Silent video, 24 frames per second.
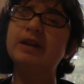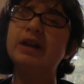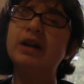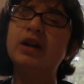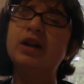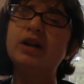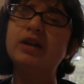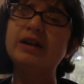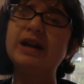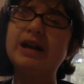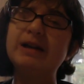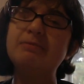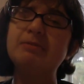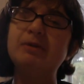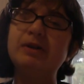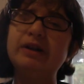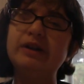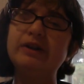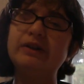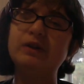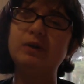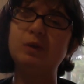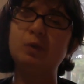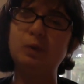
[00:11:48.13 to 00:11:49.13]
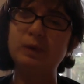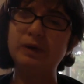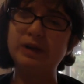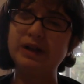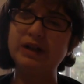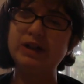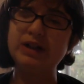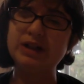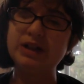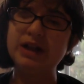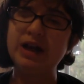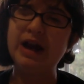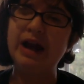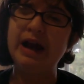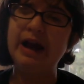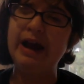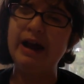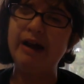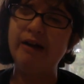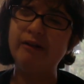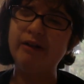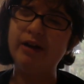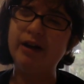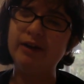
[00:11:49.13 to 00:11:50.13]
her neighbor is a witch.
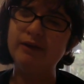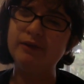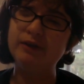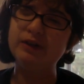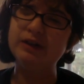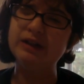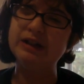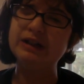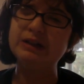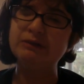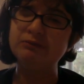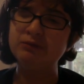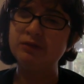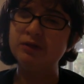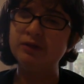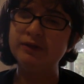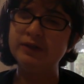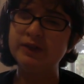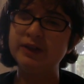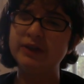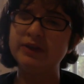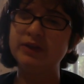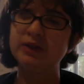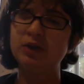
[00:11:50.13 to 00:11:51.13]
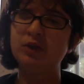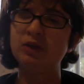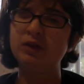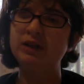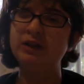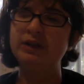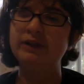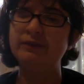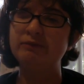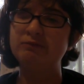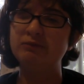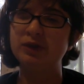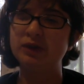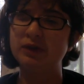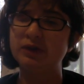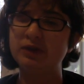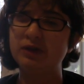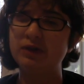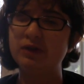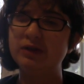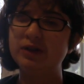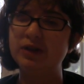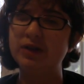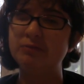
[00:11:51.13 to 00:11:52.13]
However, in the movie she has a totally different
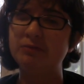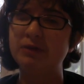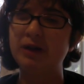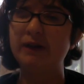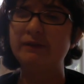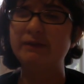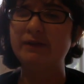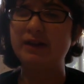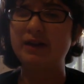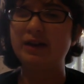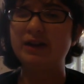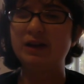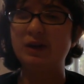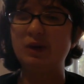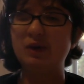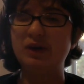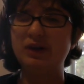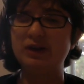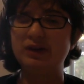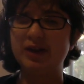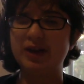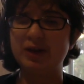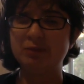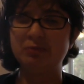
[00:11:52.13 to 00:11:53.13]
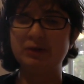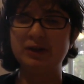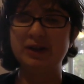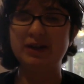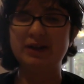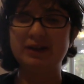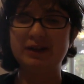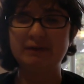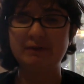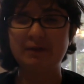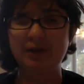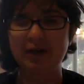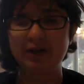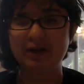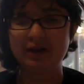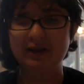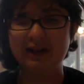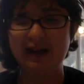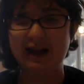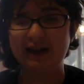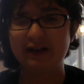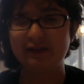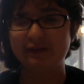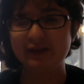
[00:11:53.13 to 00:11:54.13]
persona, but I'm not going to explain it because I'm on
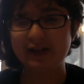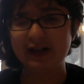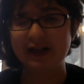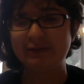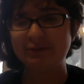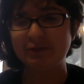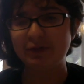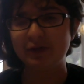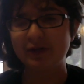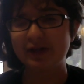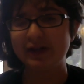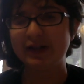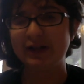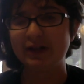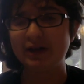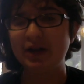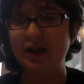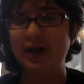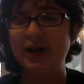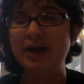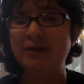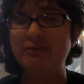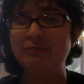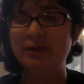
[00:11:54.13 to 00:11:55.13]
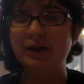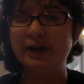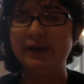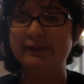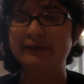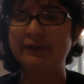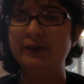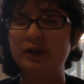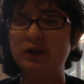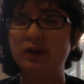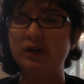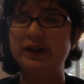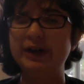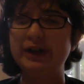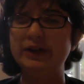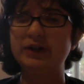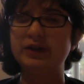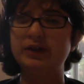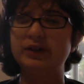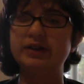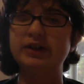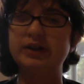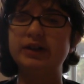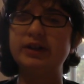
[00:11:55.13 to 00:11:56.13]
lack of time already. But if you're
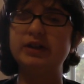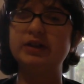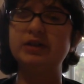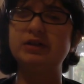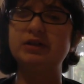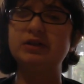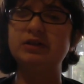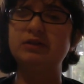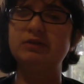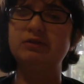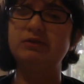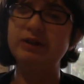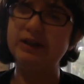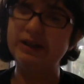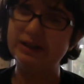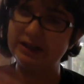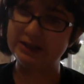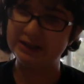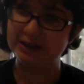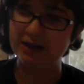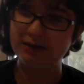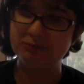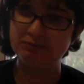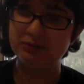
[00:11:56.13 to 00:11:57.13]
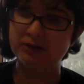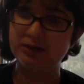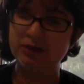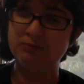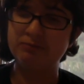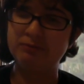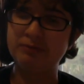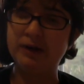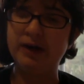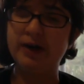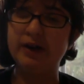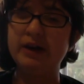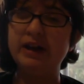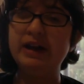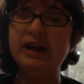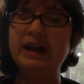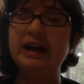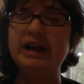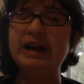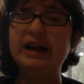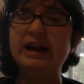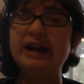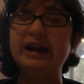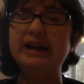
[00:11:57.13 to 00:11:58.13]
interested, read the Tumblr. But
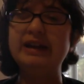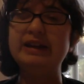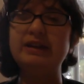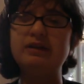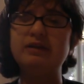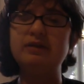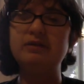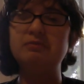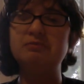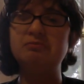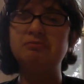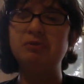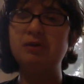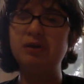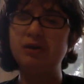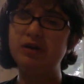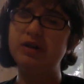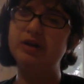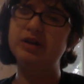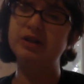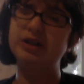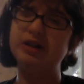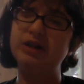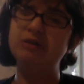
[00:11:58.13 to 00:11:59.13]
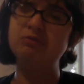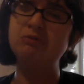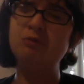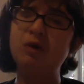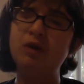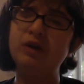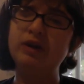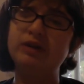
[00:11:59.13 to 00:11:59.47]
in the book, she's more